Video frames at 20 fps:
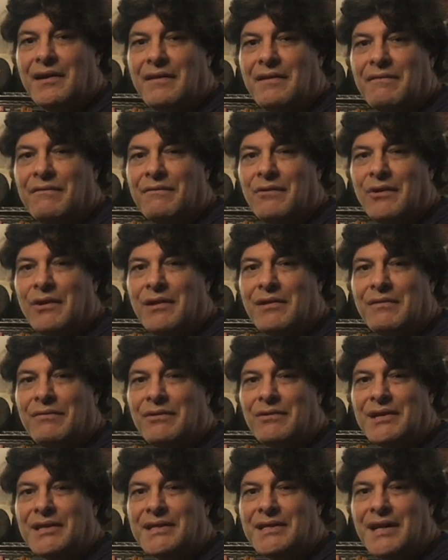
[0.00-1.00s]
the fourth
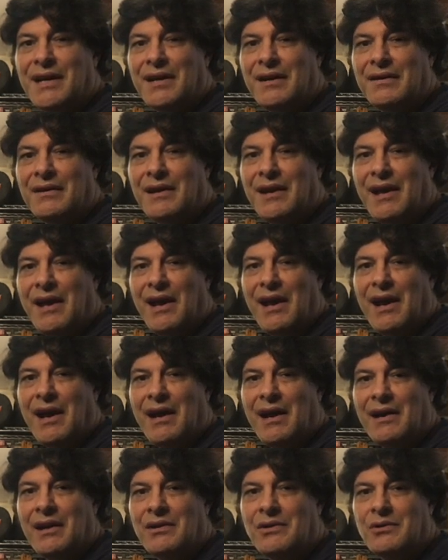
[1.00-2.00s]
voice down,
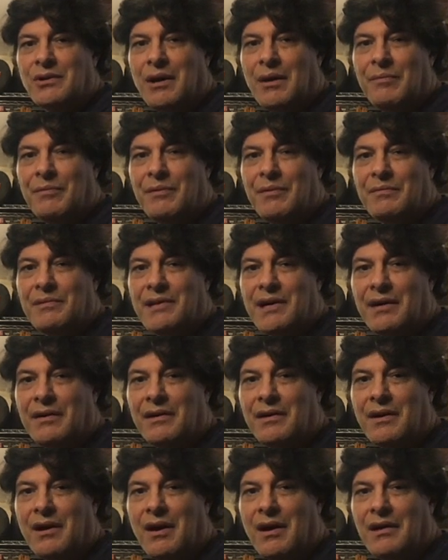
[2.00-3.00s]
and I dropped them down
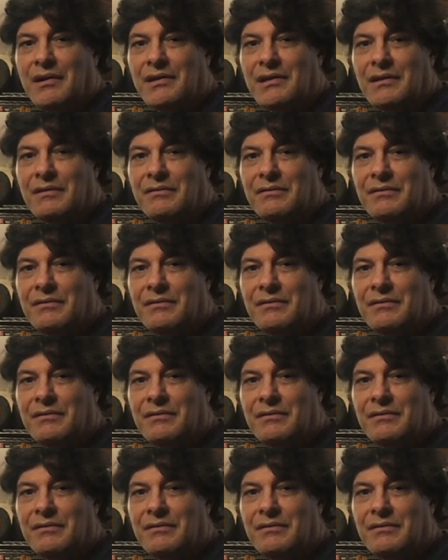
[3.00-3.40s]
an octave.